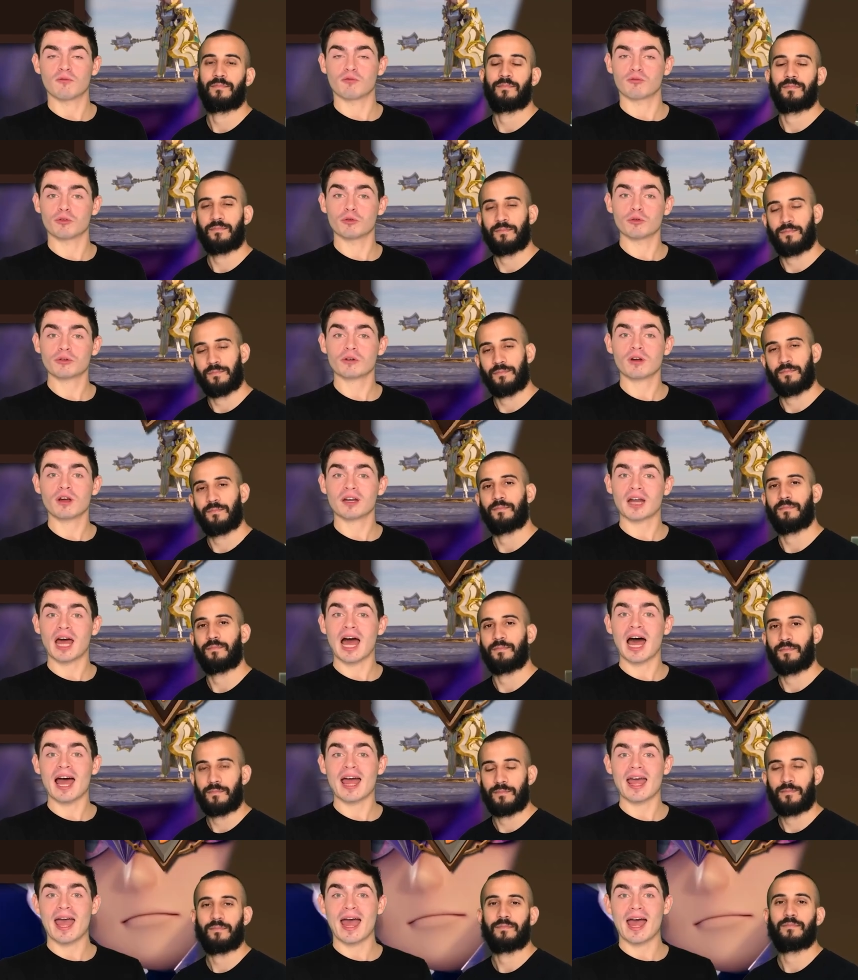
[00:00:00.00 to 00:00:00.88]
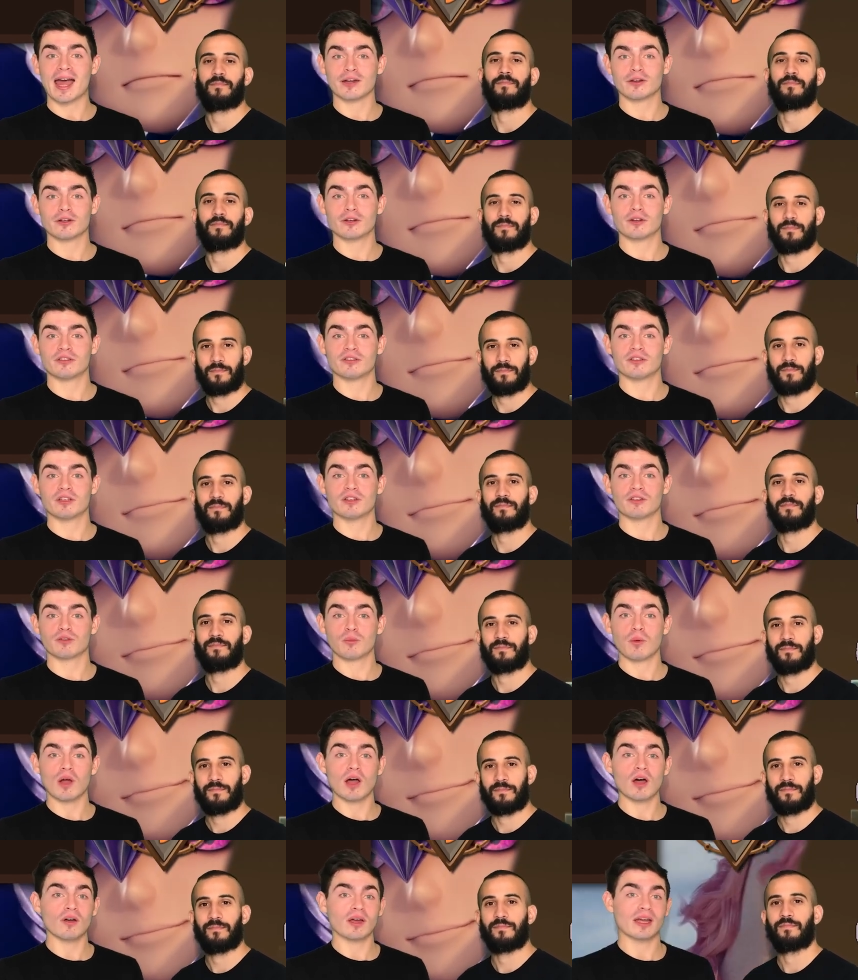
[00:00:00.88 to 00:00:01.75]
Speaker 1: Runer on high accuracy
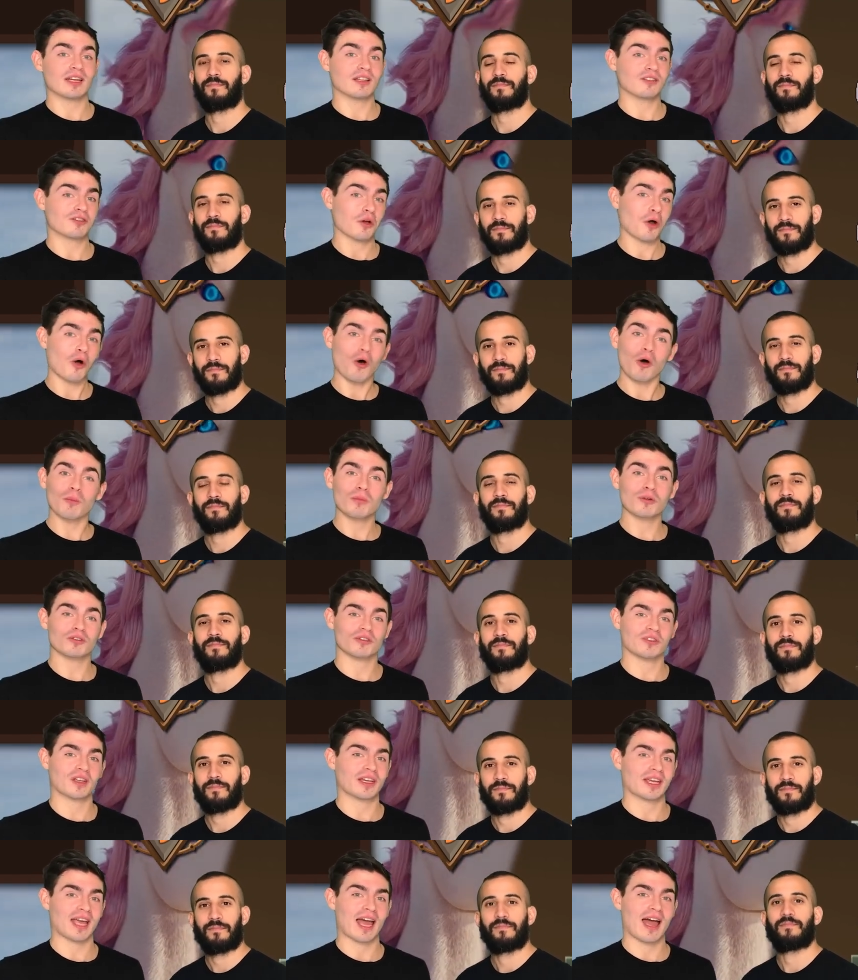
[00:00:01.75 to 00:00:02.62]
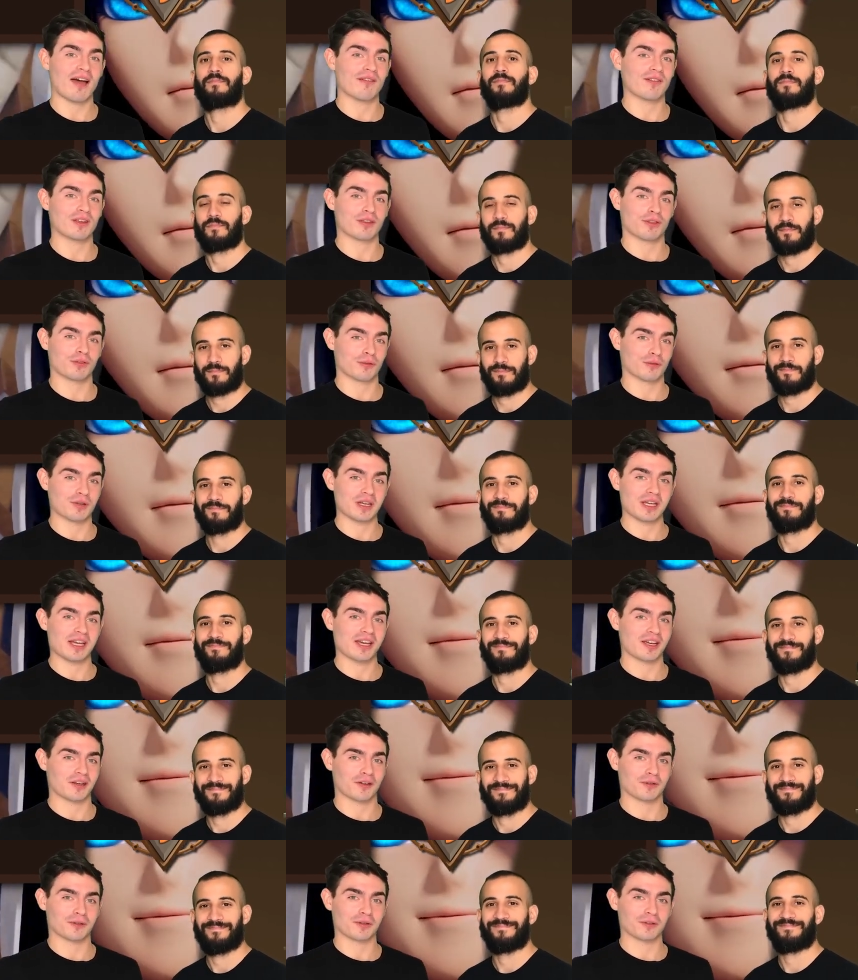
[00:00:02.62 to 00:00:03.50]
as well, and it's almost like having
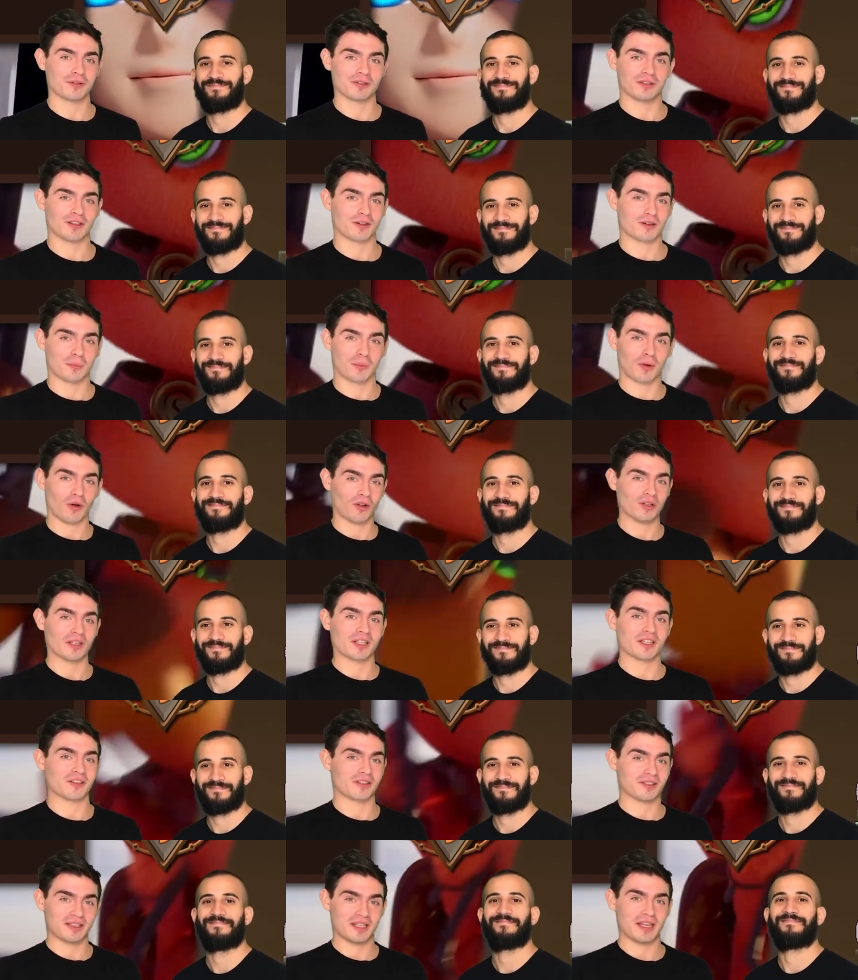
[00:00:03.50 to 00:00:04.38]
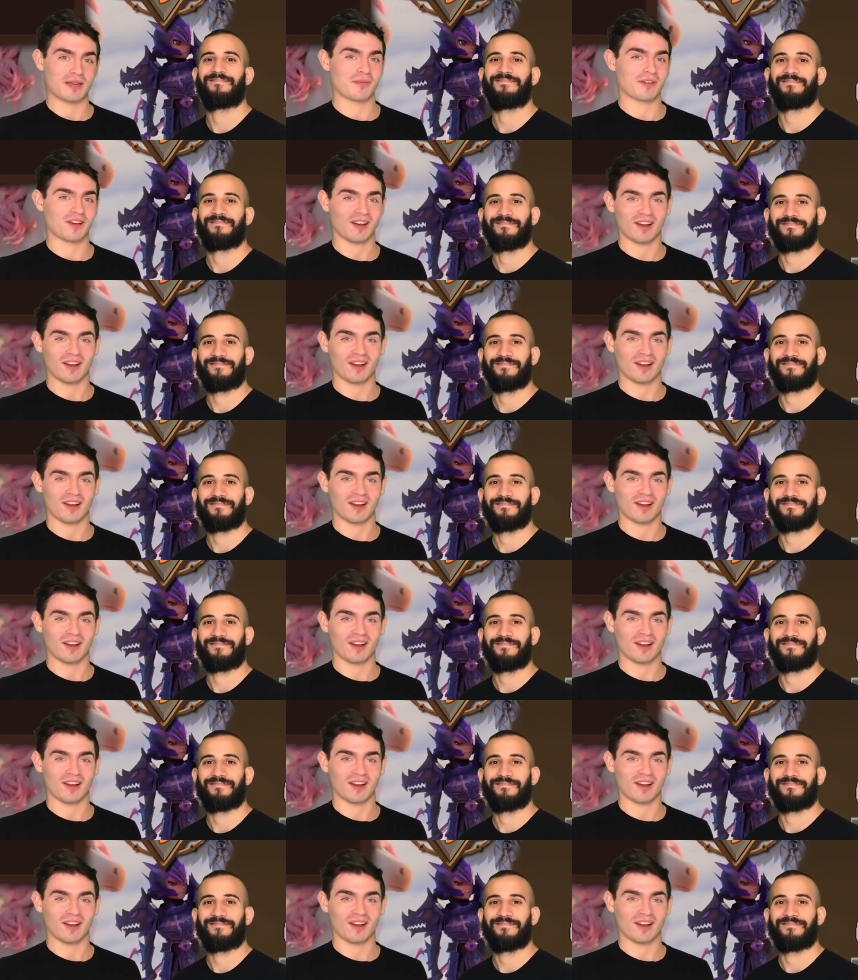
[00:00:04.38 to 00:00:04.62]
3 Icarus that are pulling your team